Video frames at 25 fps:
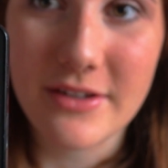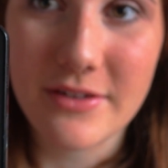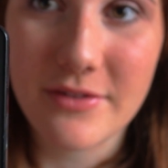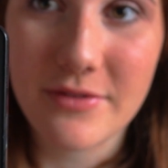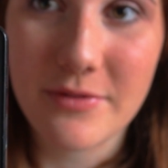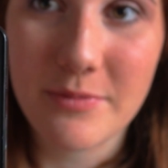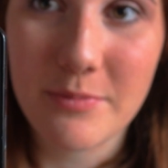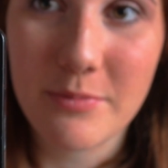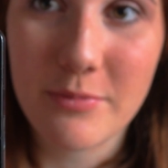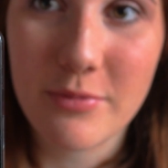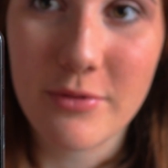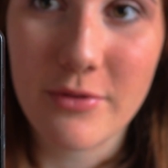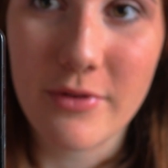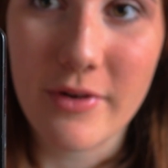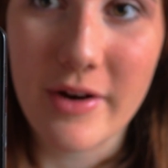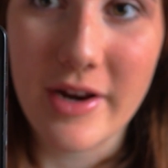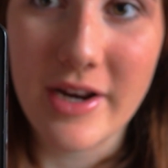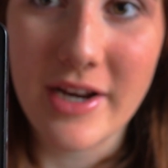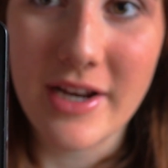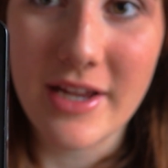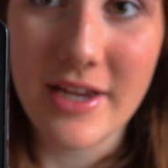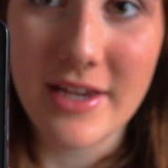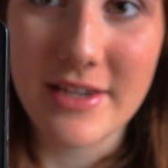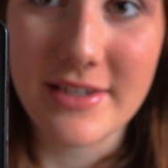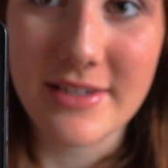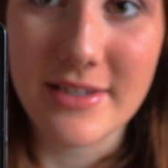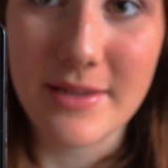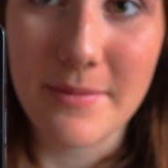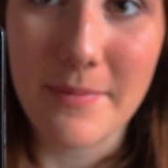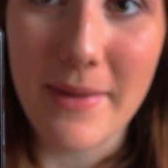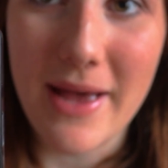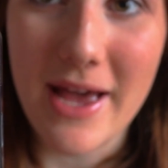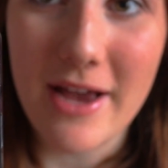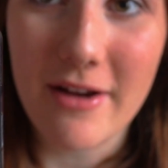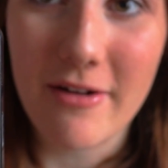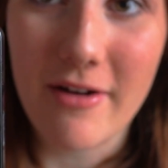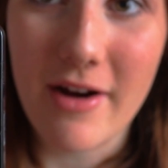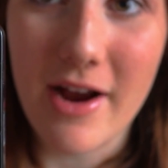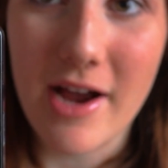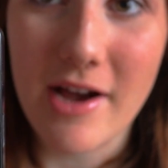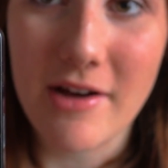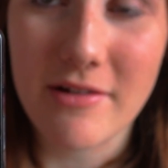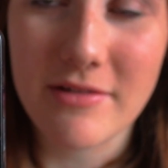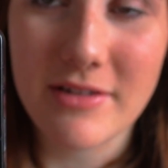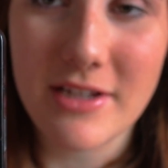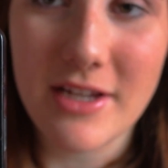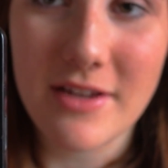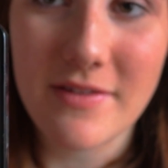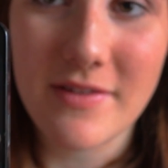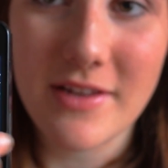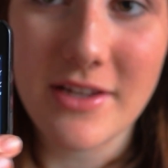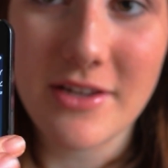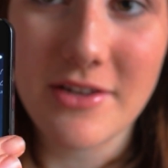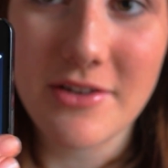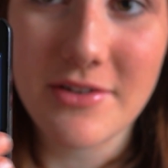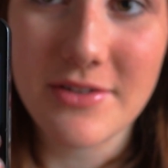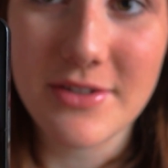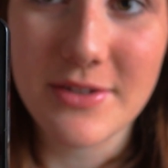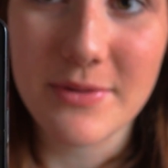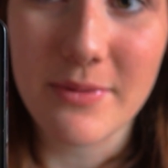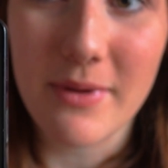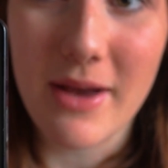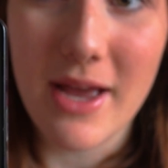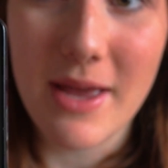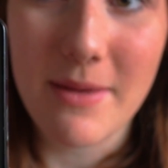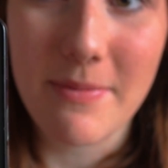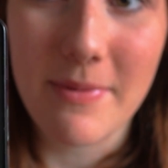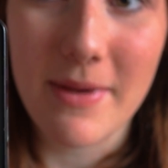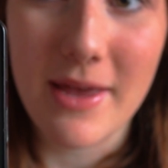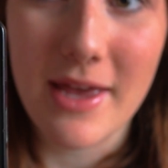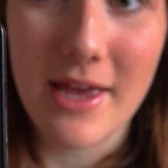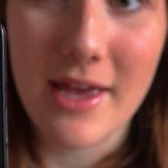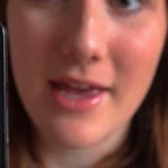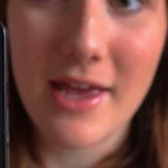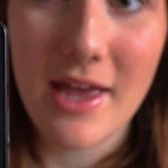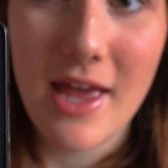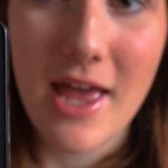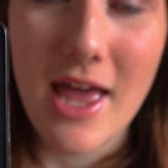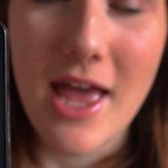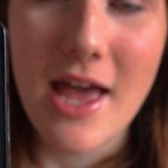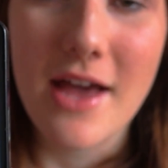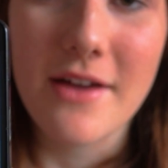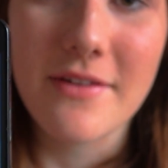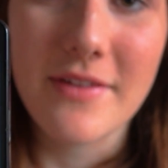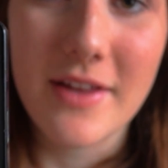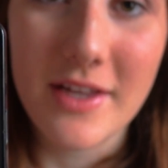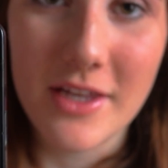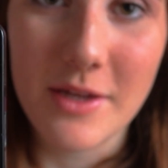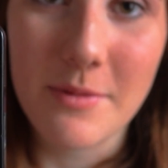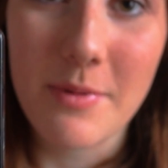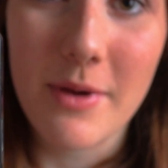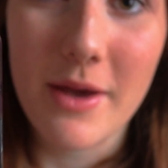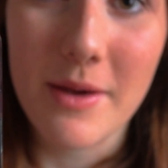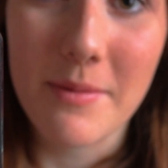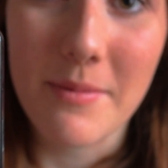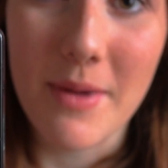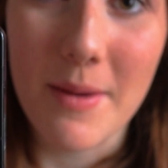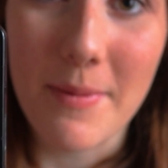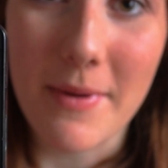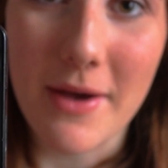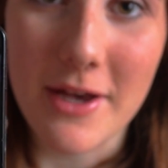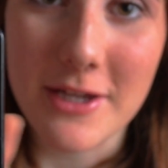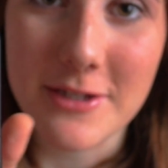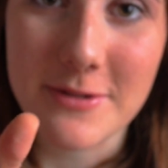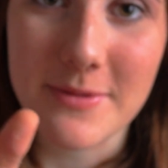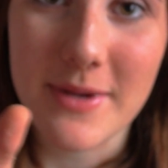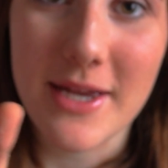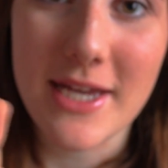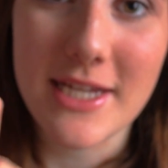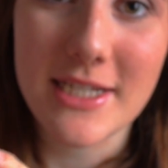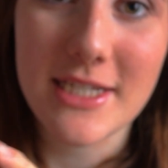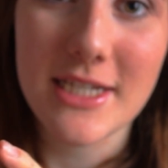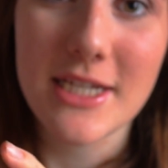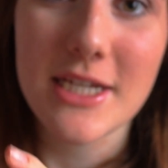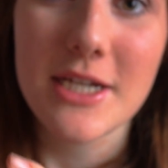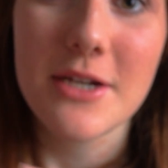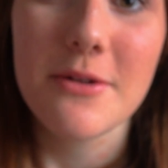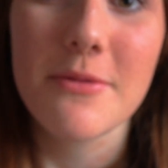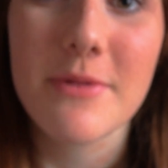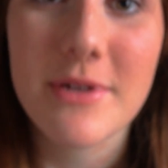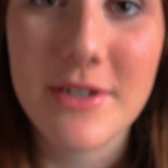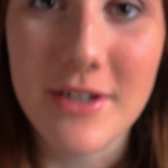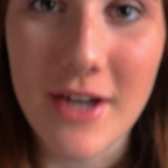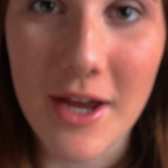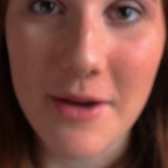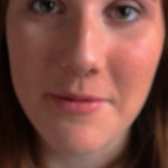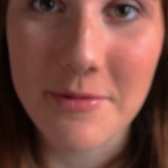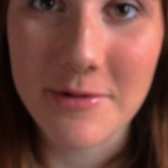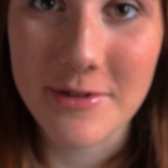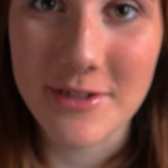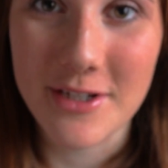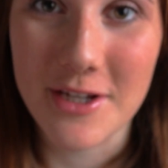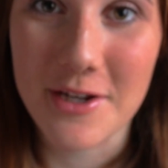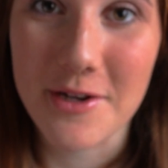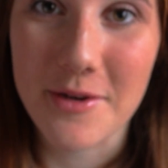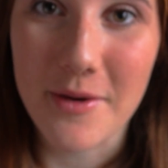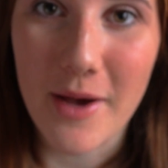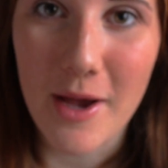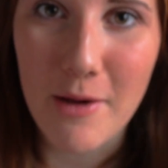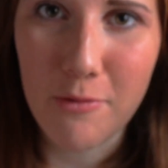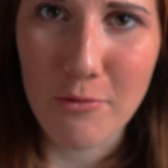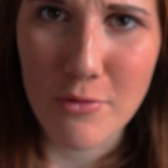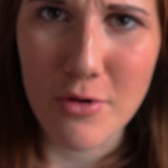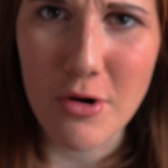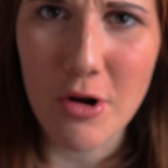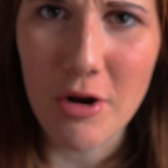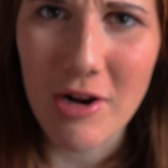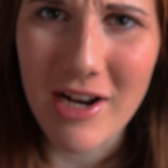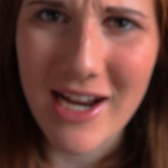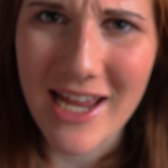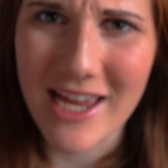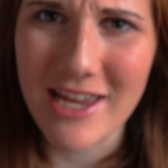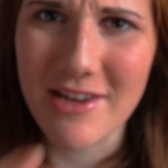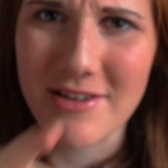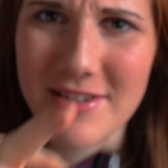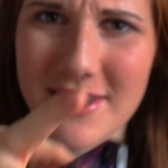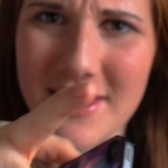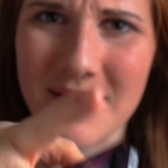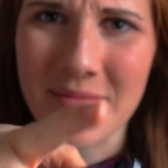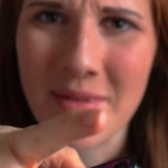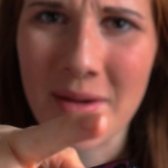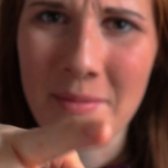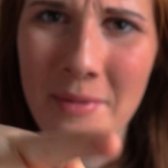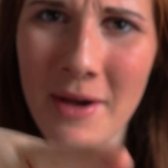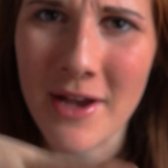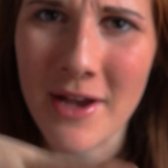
of print as the background, and then you swipe it and then you put in my password, which I will do. I will not let you see my